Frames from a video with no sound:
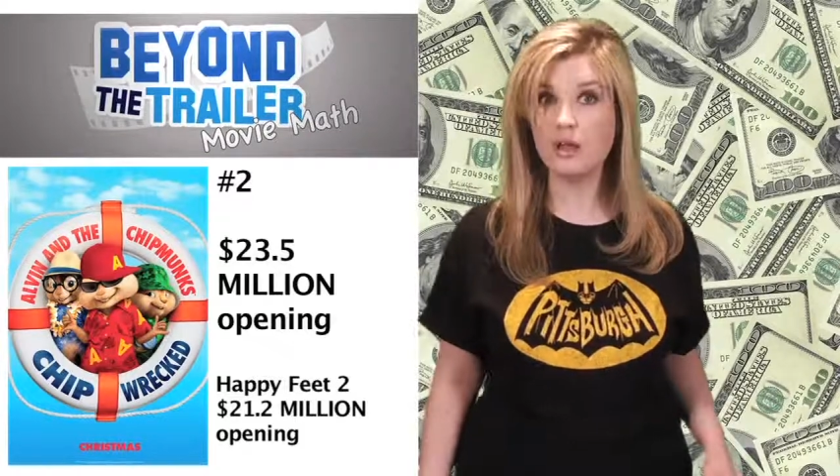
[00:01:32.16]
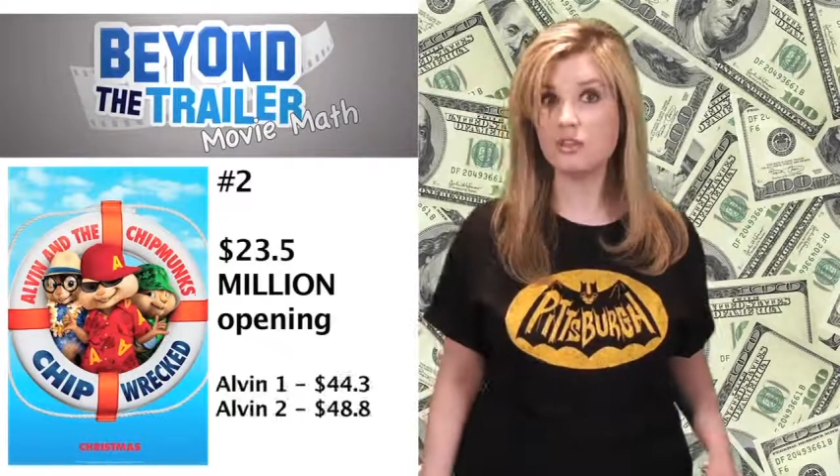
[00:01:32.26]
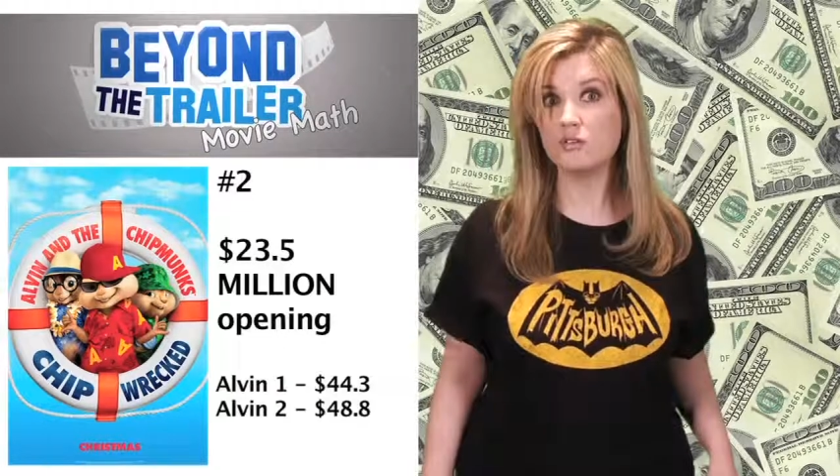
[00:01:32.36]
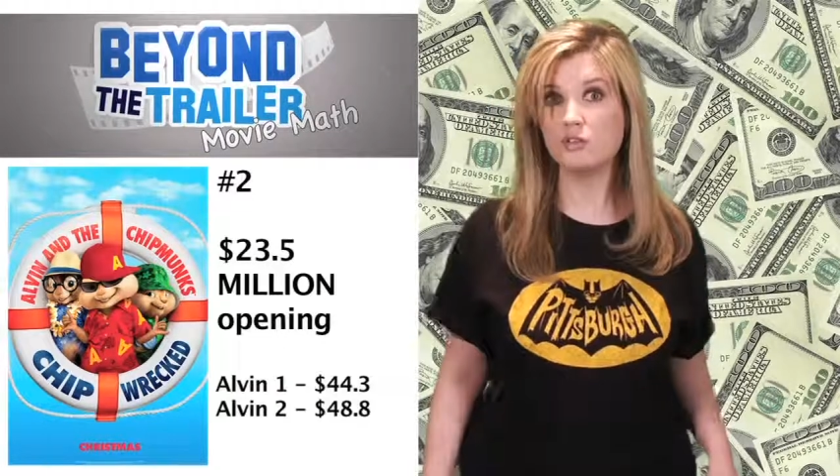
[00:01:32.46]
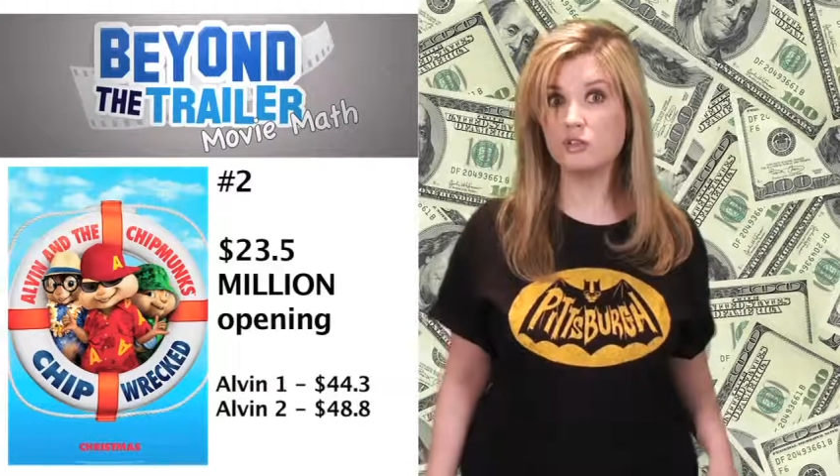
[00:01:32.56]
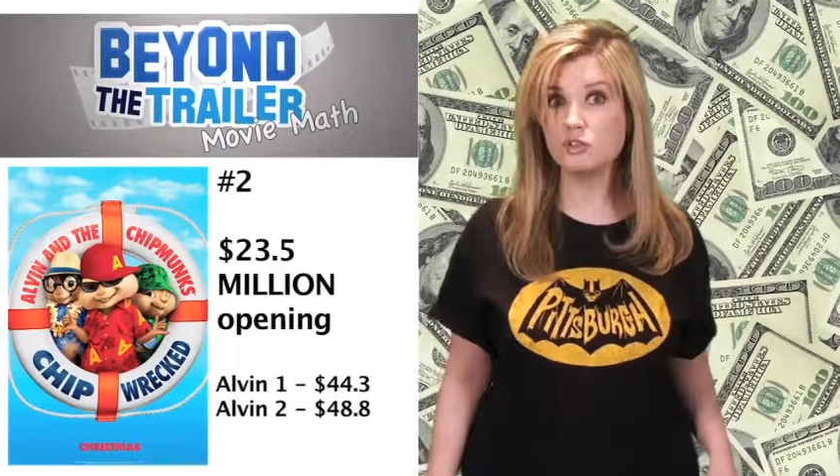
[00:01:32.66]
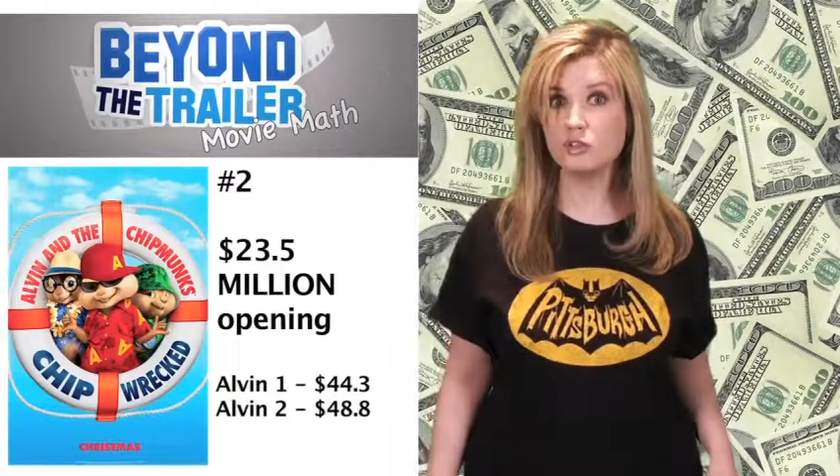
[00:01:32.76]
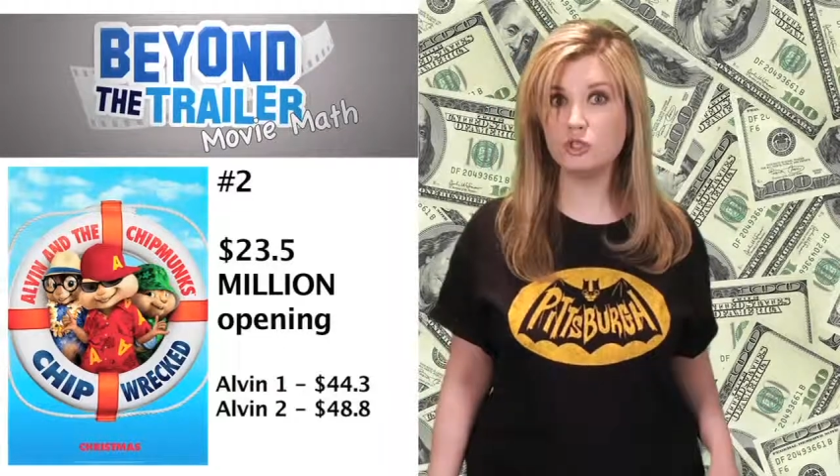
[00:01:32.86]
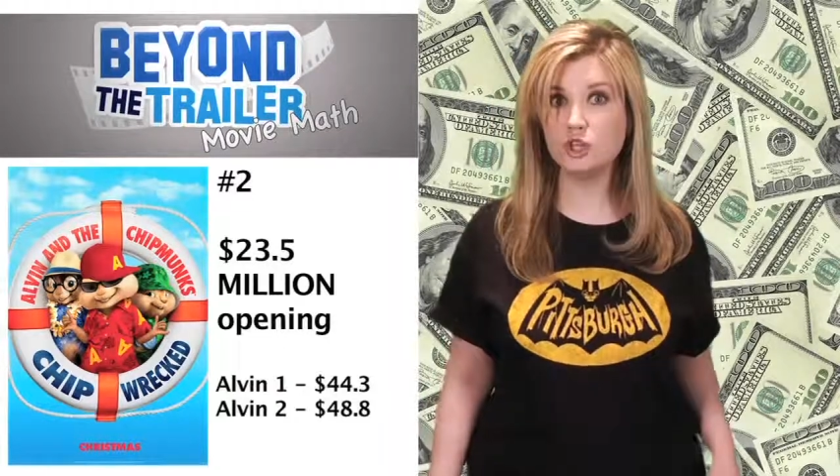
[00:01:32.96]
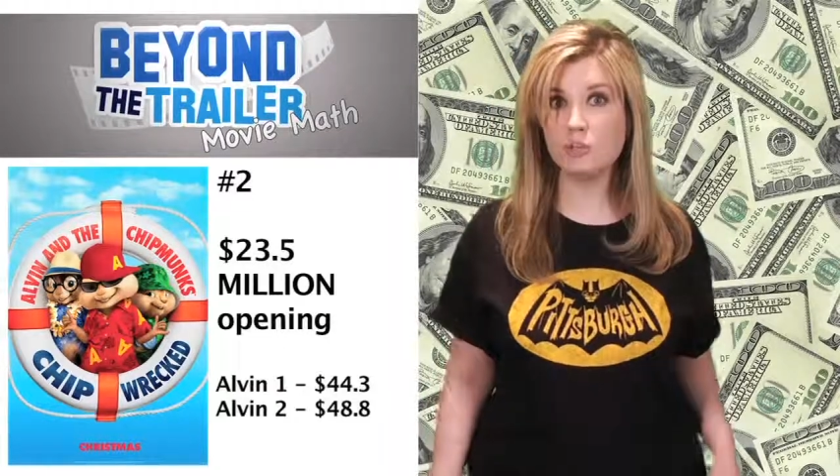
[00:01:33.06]
The first
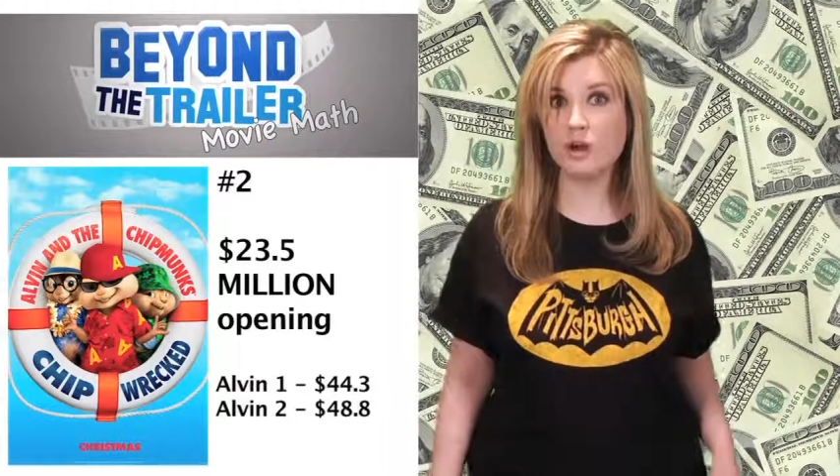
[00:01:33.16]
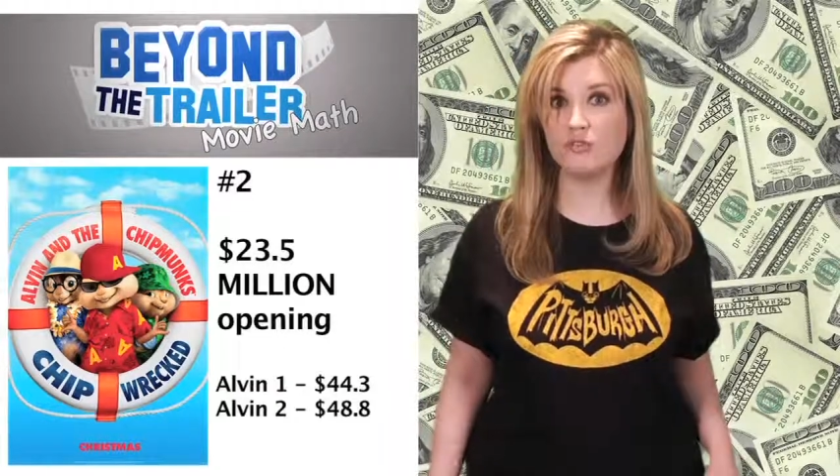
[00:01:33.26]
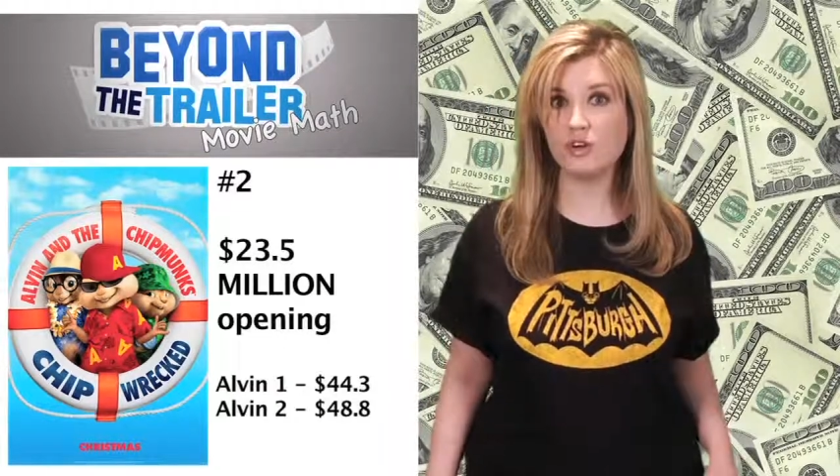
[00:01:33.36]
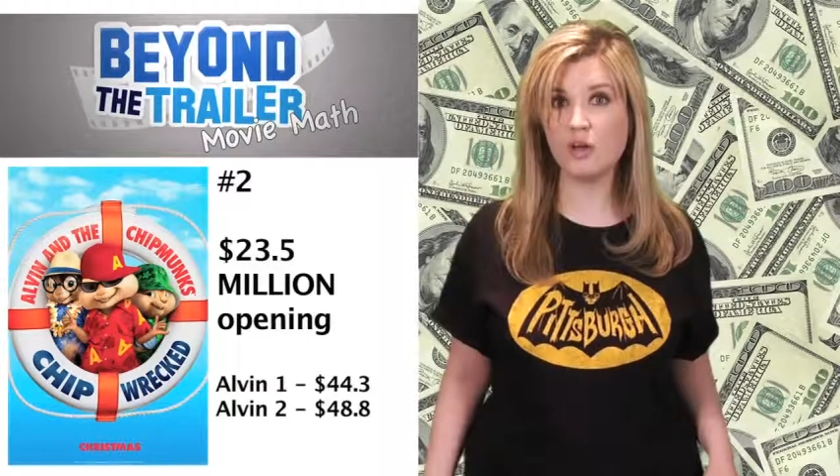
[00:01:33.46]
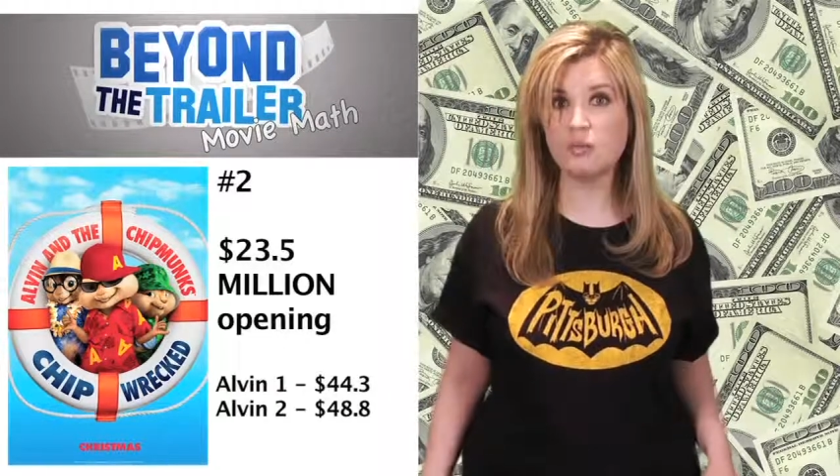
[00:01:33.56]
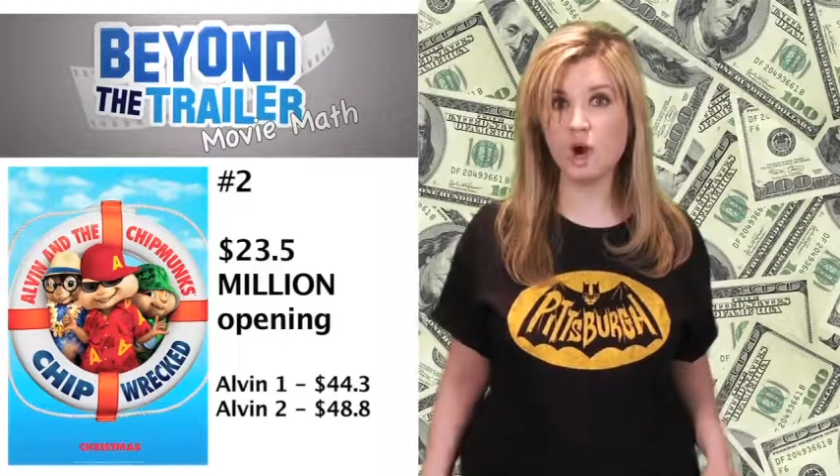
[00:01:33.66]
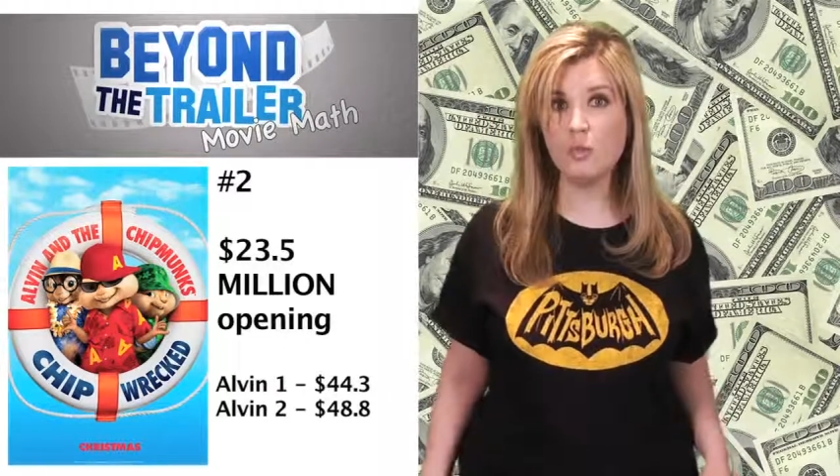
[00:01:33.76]
2 Chipmunk films